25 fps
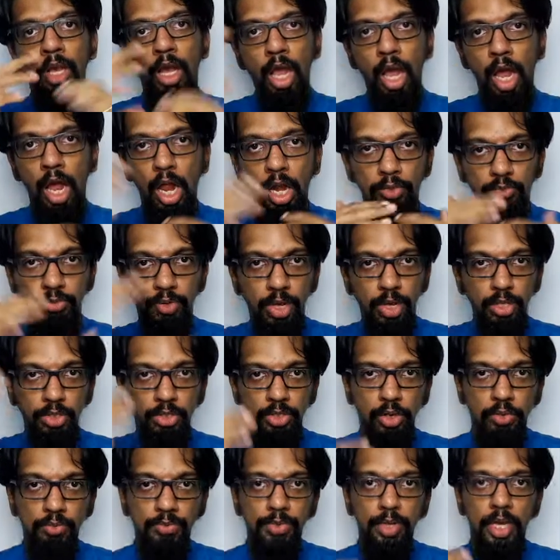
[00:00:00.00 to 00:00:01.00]
hardware
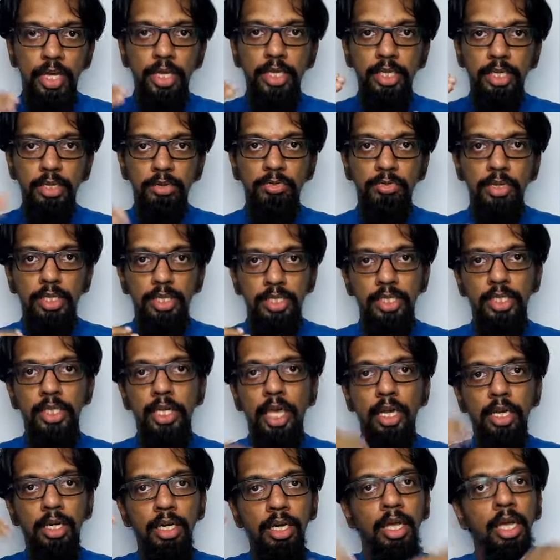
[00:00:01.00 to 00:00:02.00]
software
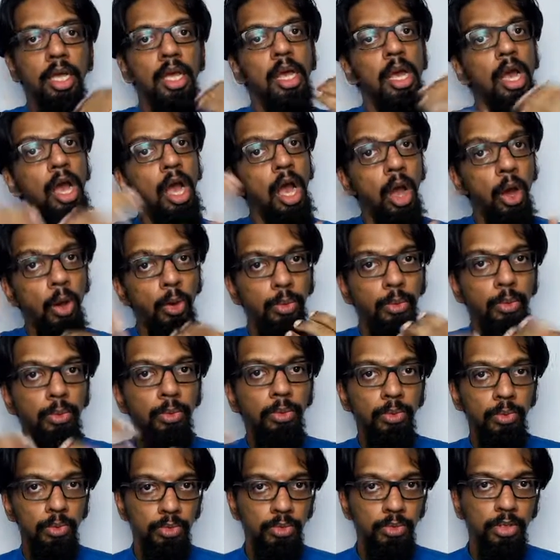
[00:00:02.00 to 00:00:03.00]
interfacing and how
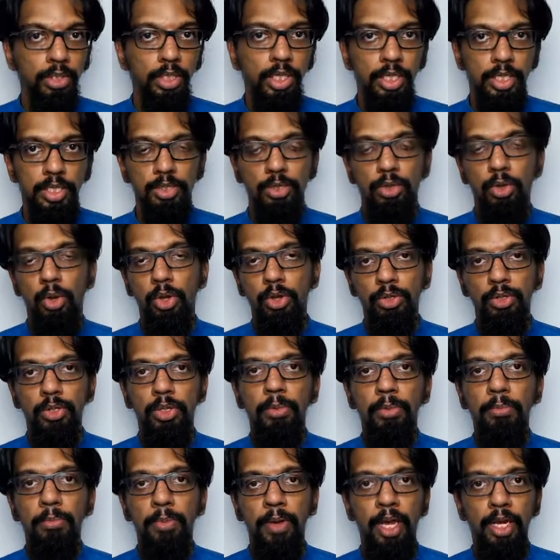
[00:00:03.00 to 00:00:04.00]
it is going to
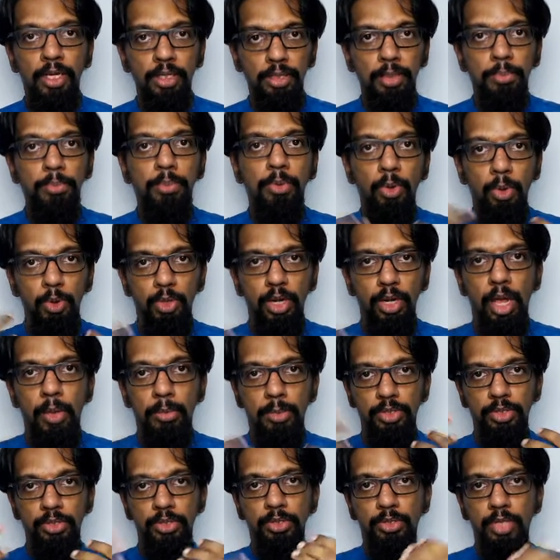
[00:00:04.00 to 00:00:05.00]
impact the
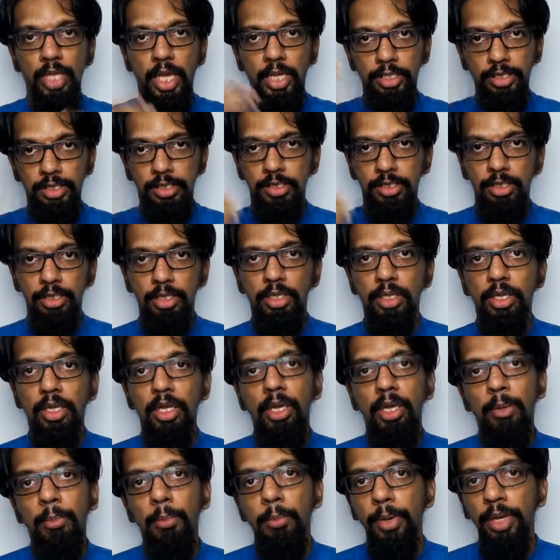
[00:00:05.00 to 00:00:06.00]
programming. So that is the
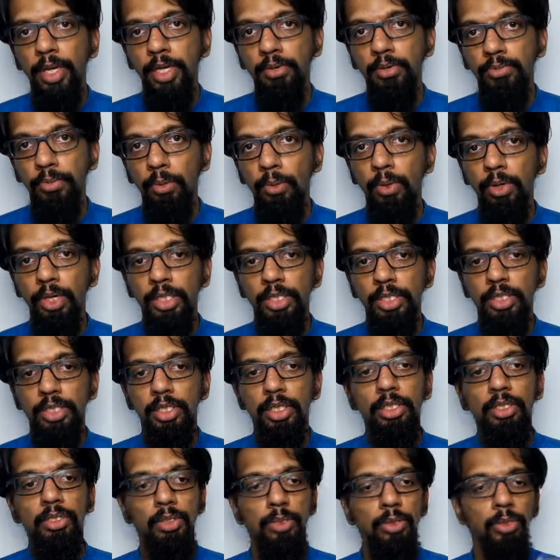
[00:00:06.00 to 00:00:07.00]
main focus
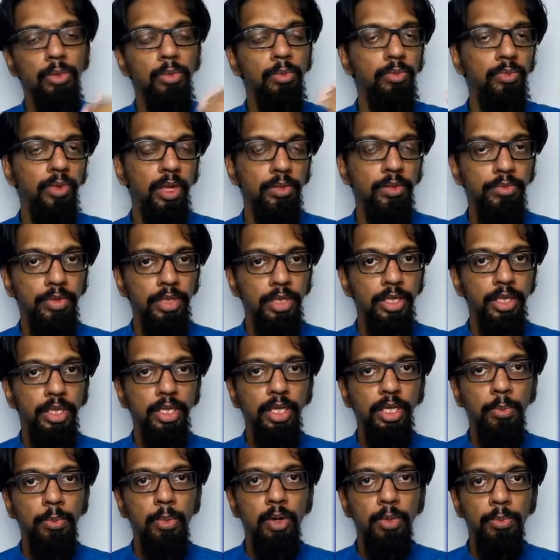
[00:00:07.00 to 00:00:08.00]
here. So when we
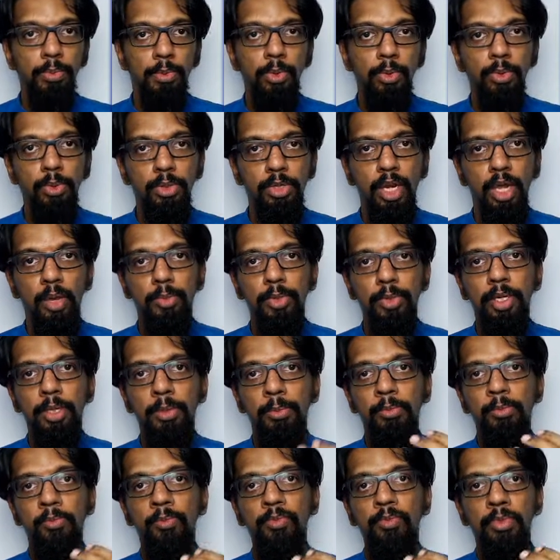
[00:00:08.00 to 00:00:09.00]
think about programming
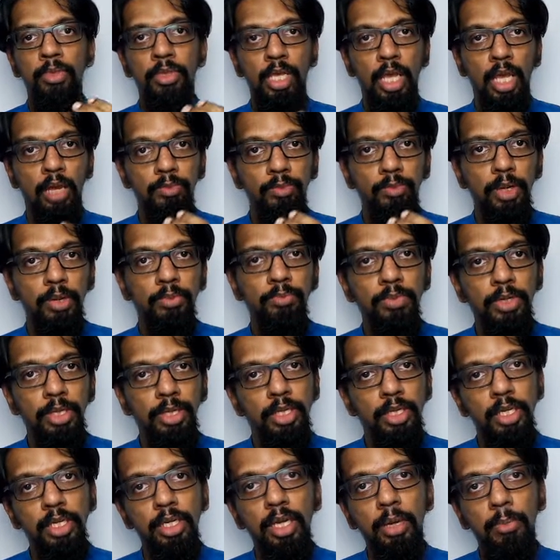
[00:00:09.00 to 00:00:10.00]
and when we
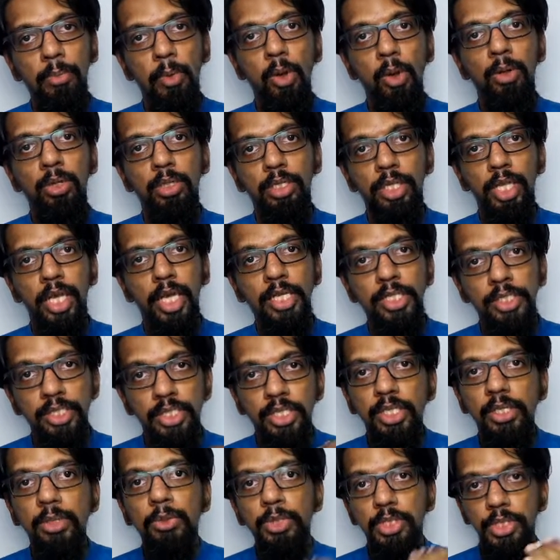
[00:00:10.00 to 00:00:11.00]
think about the
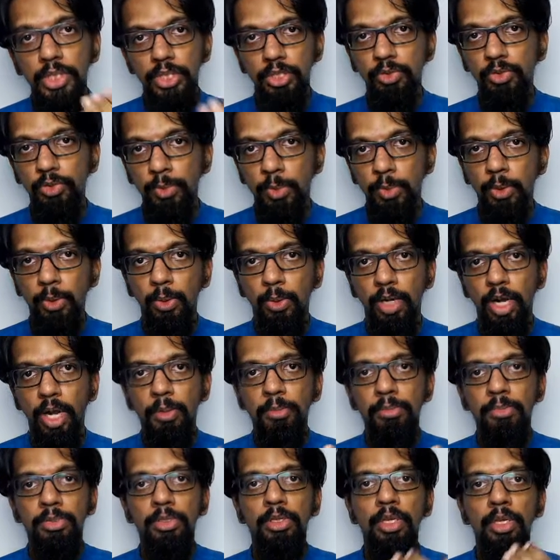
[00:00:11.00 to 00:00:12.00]
execution of
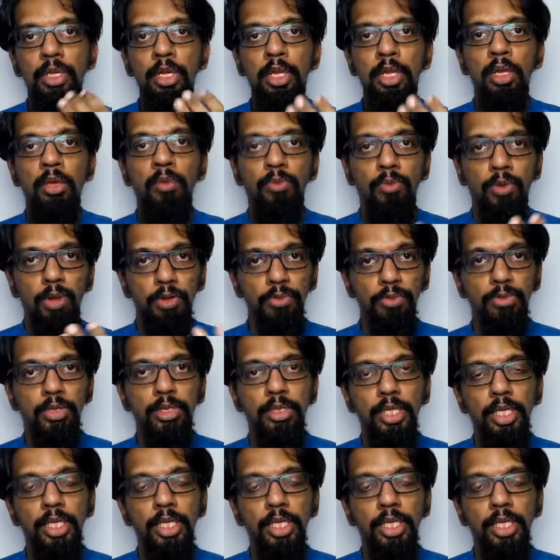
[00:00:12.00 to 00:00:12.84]
programs, one of the